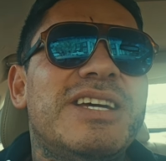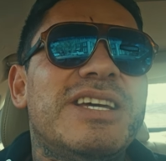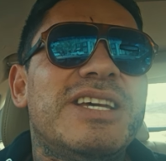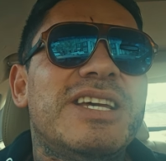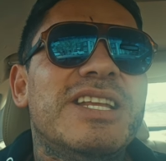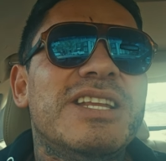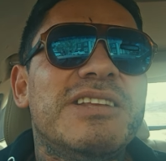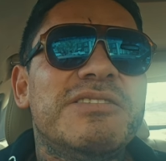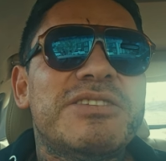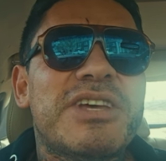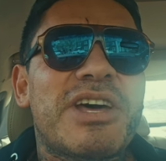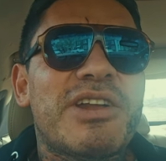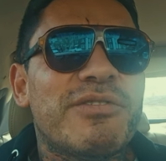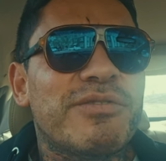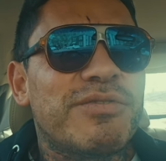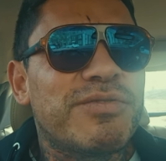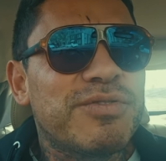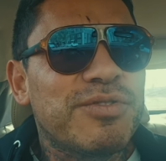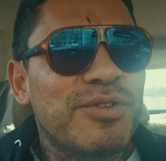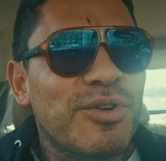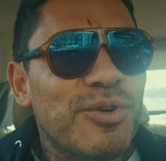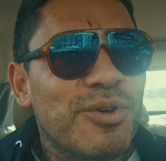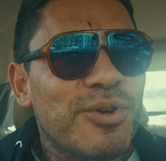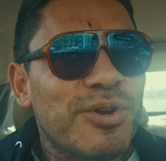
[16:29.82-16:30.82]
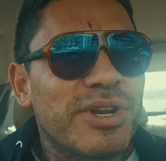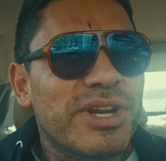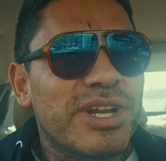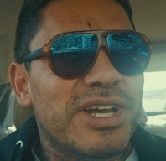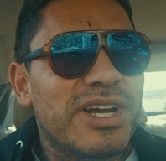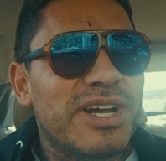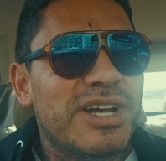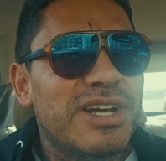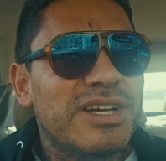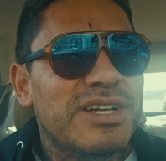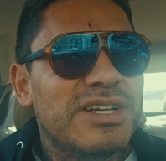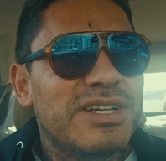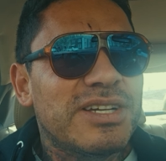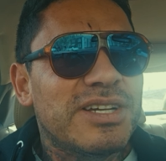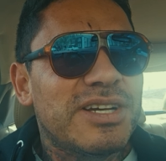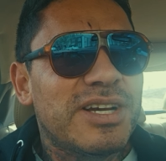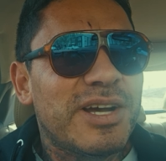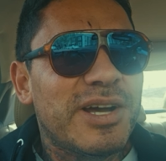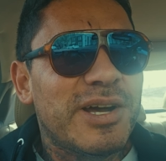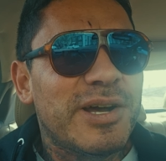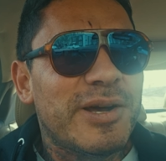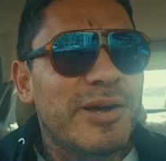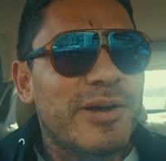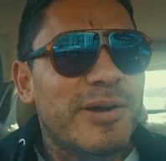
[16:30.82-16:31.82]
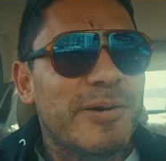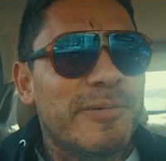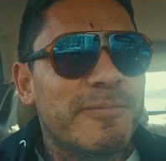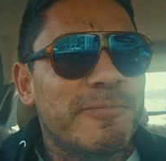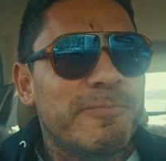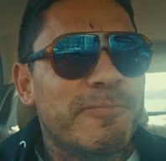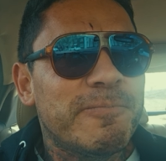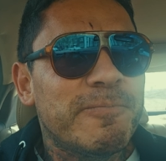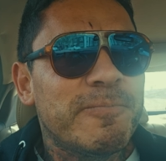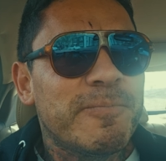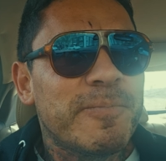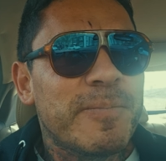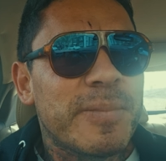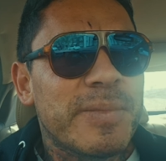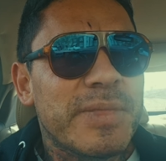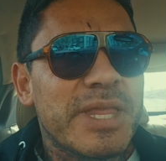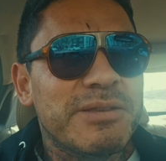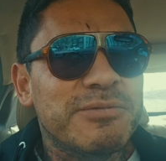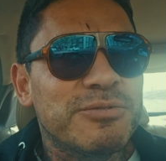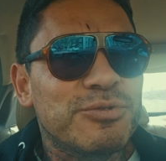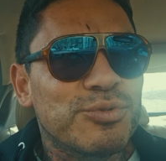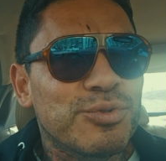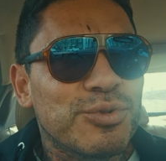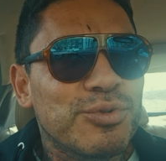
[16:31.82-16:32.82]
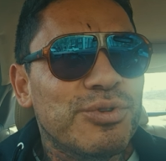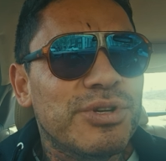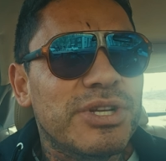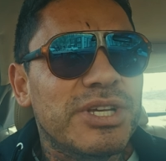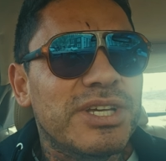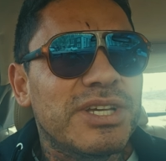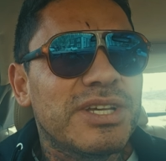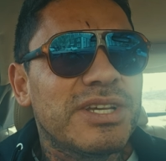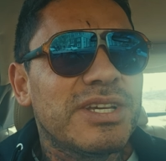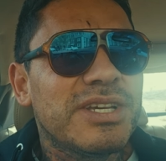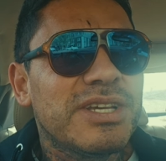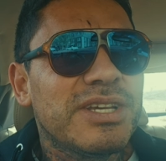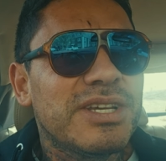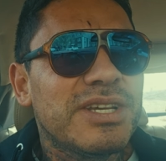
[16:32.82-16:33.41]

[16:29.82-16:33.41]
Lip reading: He lives out in Florida. Name's Rudy.